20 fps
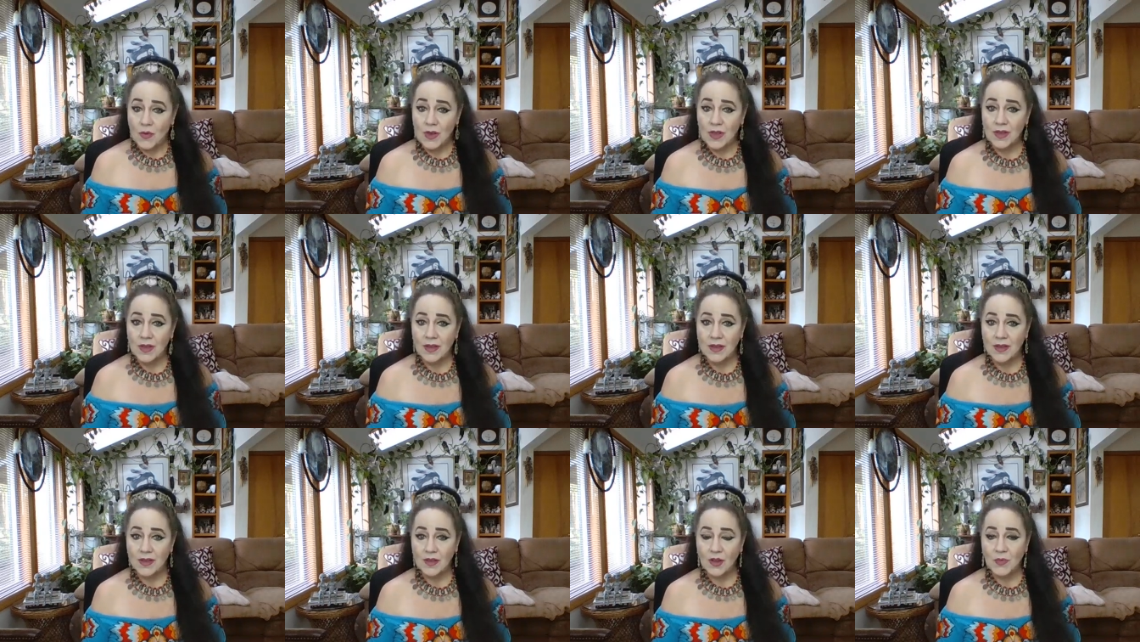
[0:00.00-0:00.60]

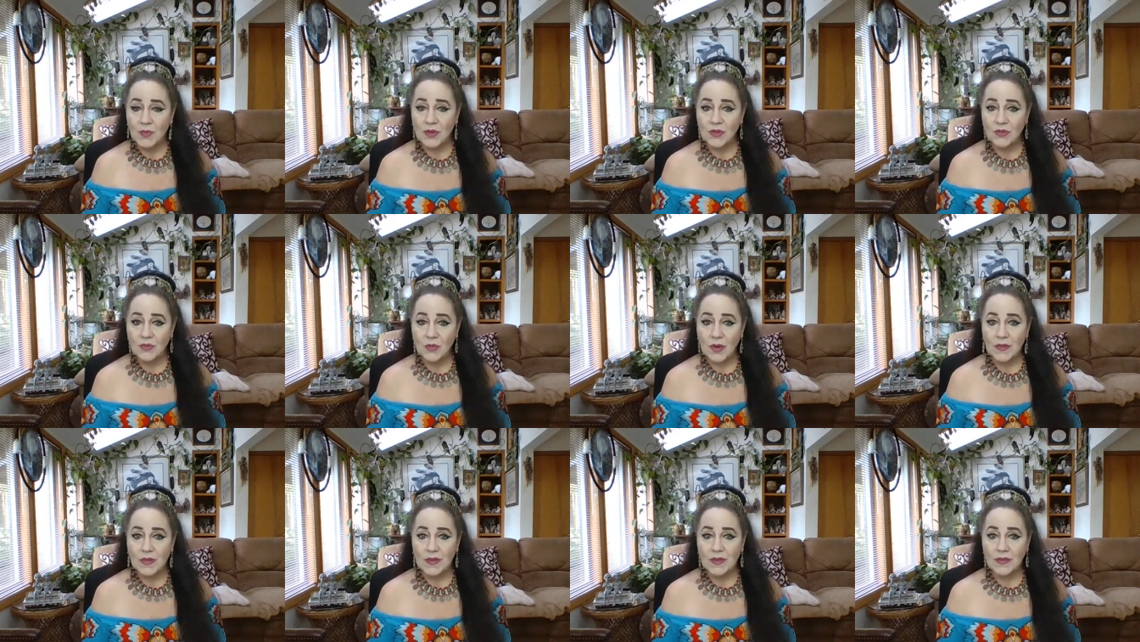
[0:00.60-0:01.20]
I hope you
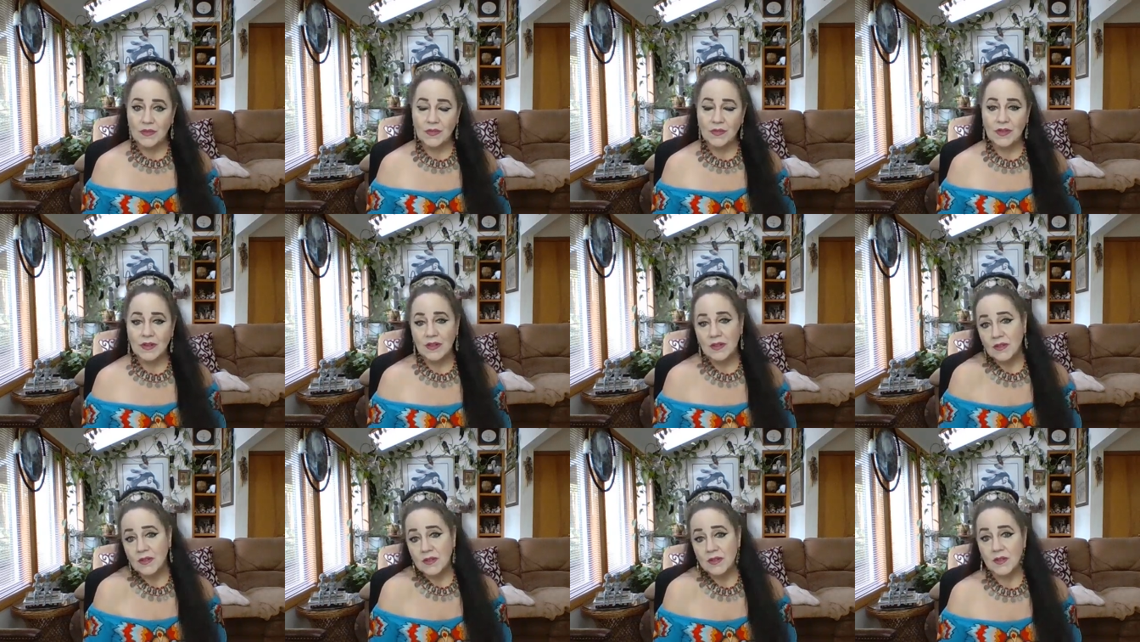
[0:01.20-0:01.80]
enjoyed this.
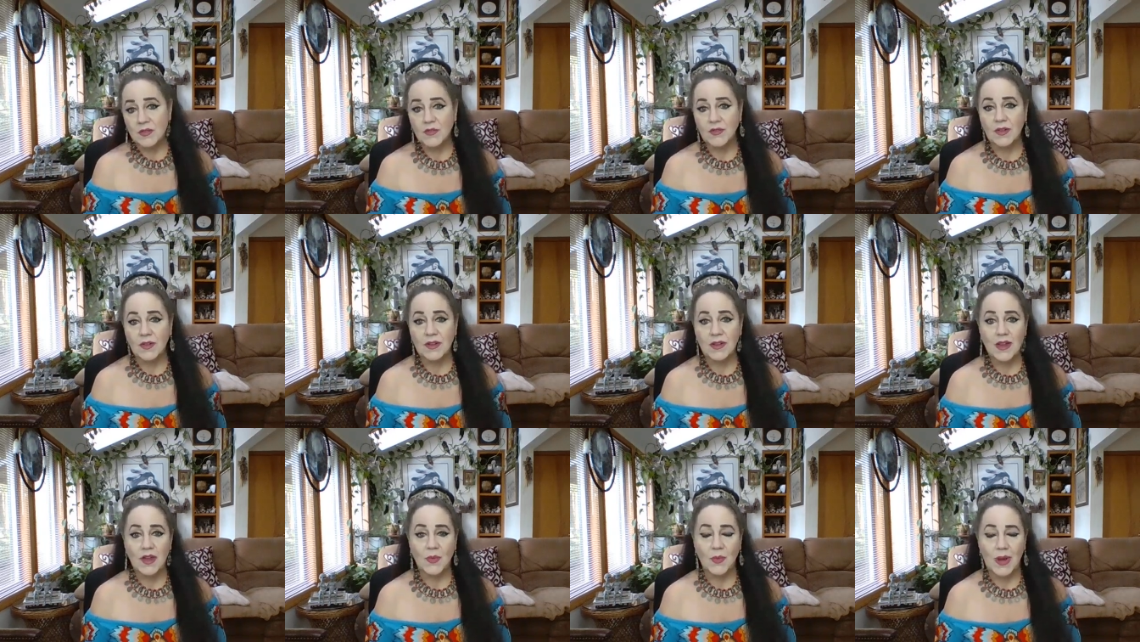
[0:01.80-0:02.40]
A little different
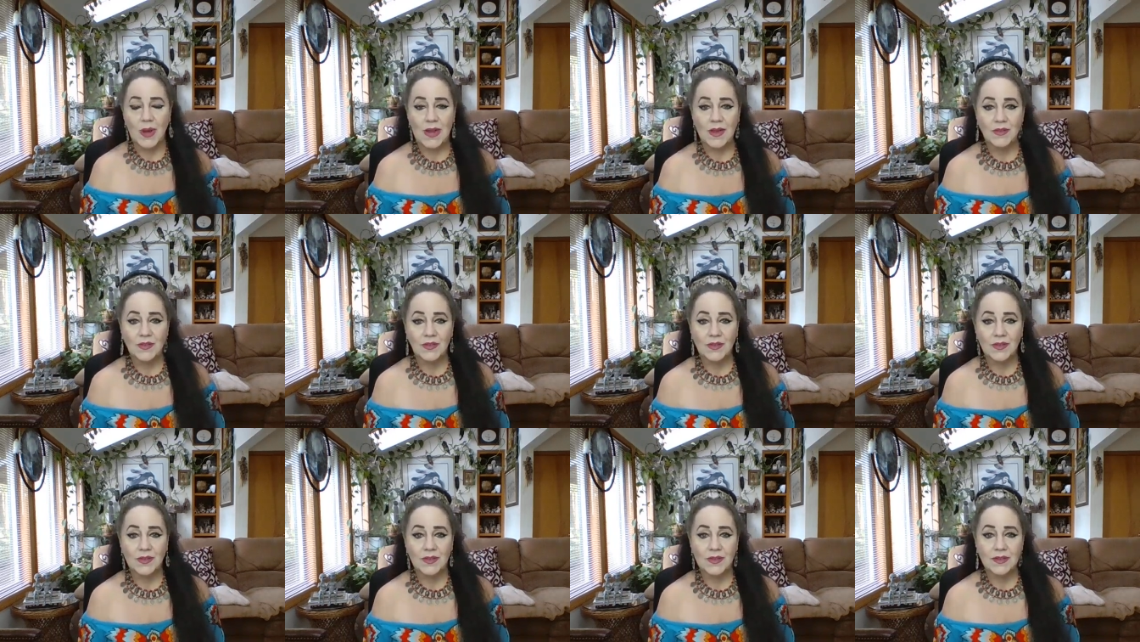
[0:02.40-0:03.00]

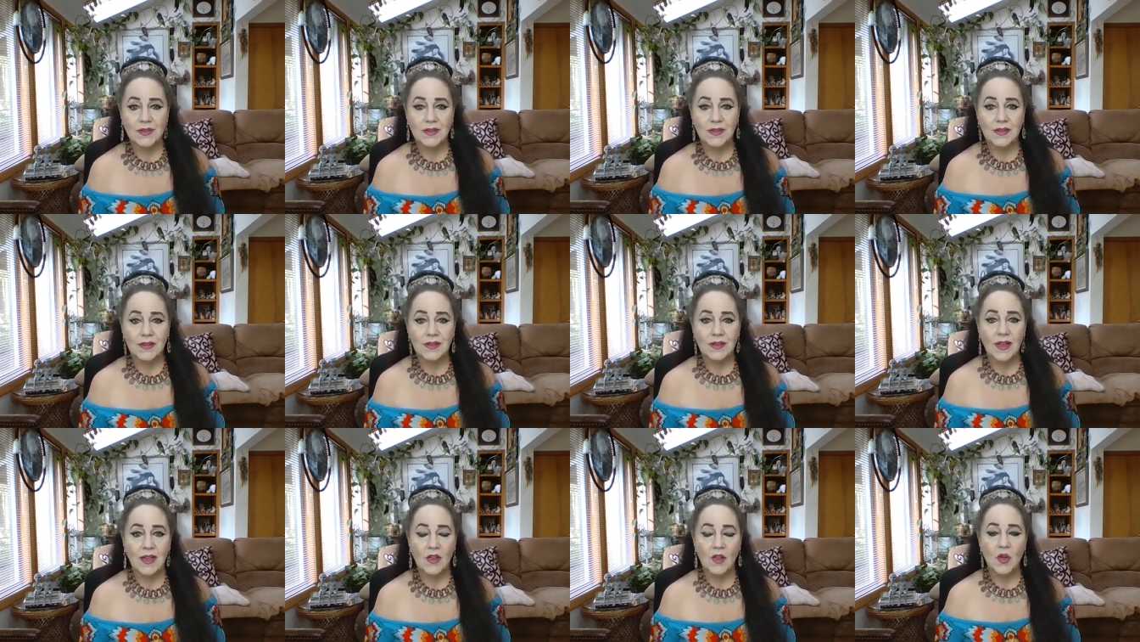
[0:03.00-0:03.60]
anyways.
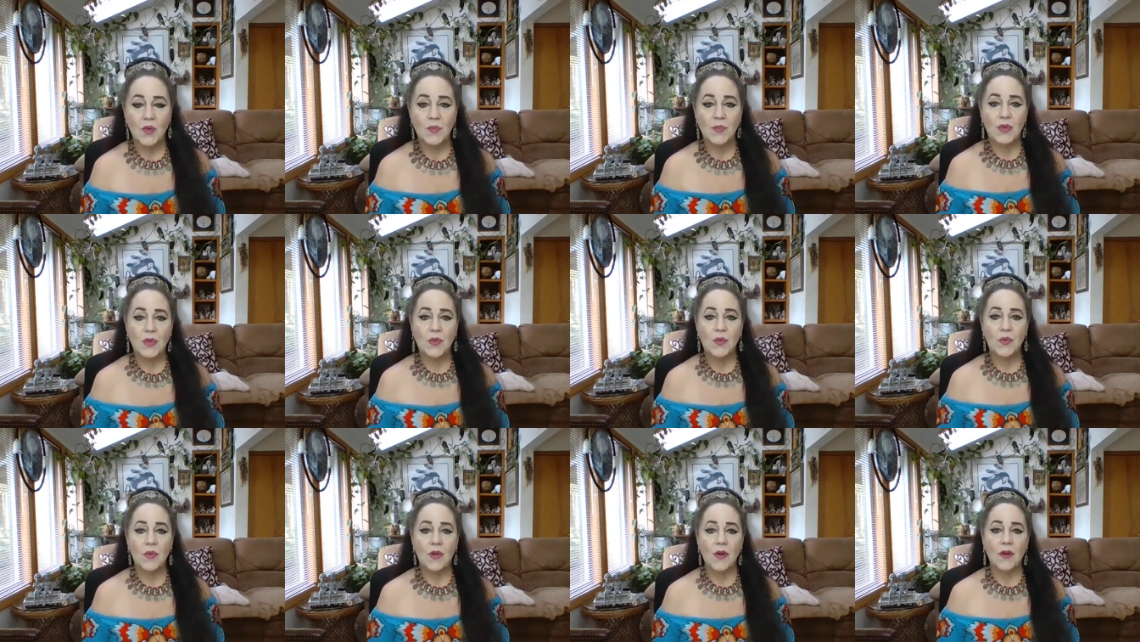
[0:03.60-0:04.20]
I hope
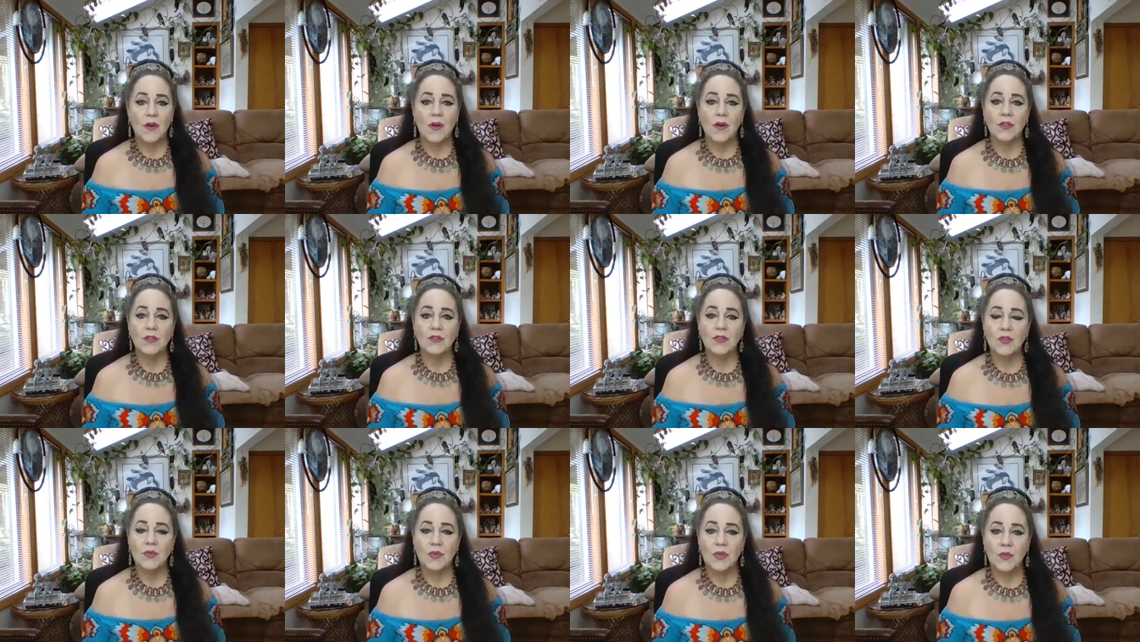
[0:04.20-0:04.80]
you are all
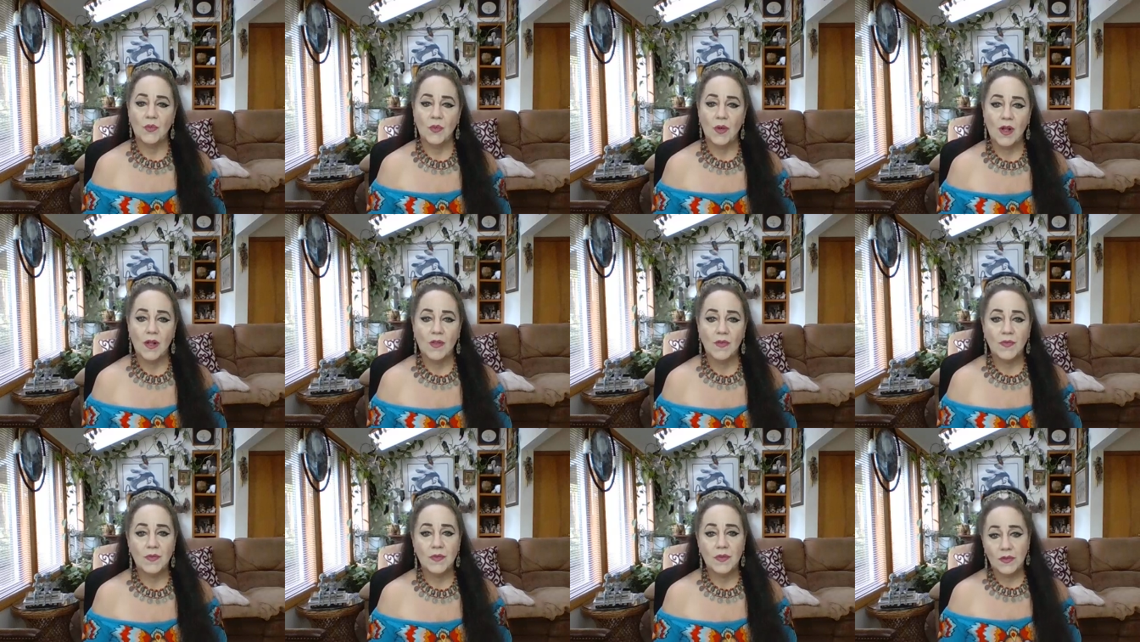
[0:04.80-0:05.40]
doing
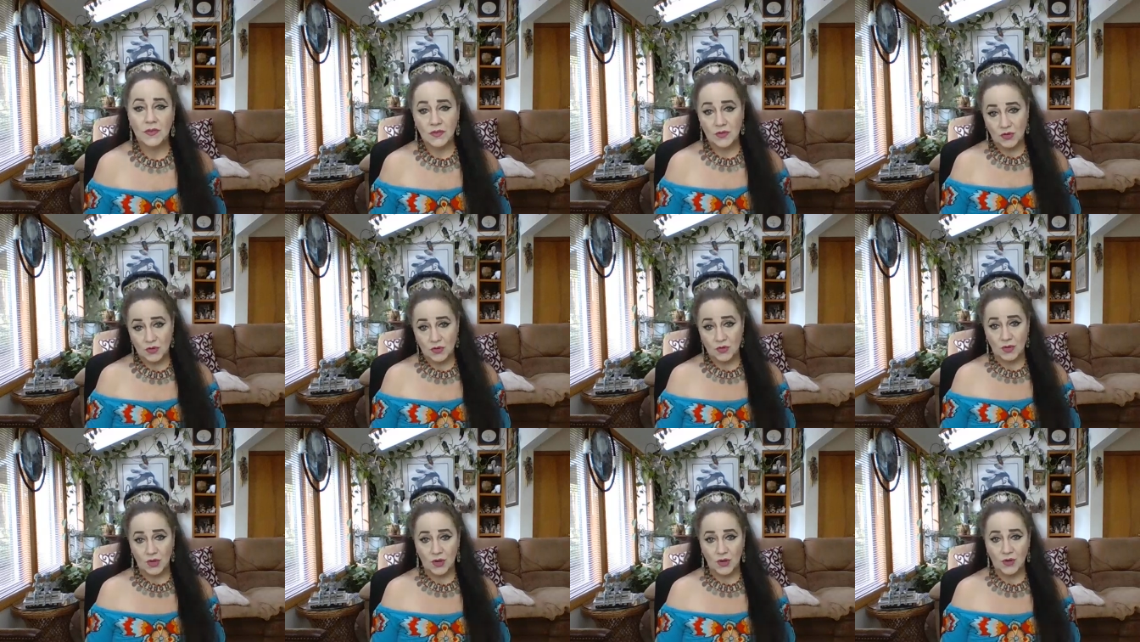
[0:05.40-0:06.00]
well this
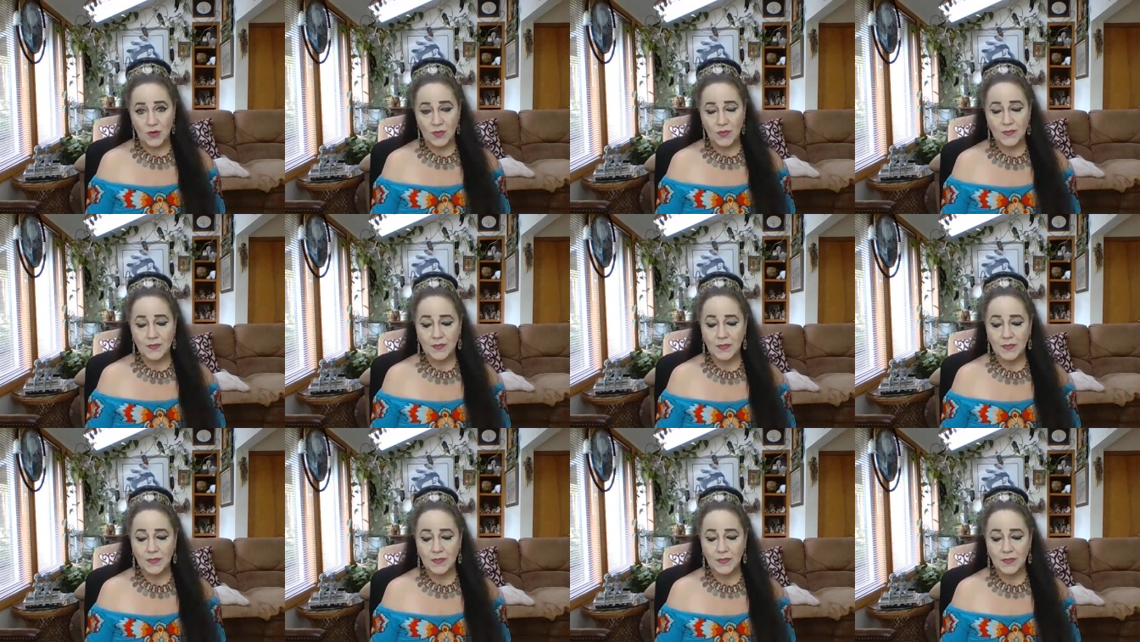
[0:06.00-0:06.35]
new year.